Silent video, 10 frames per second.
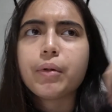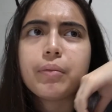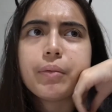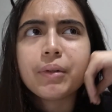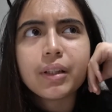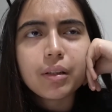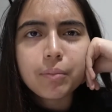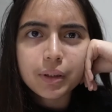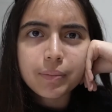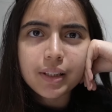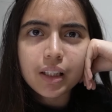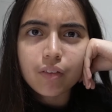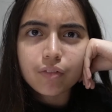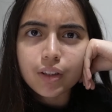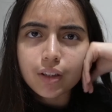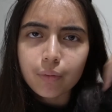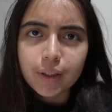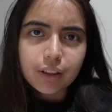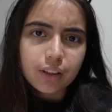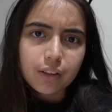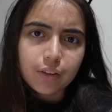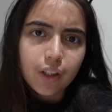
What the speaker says: it immediately makes me think of when Jesus was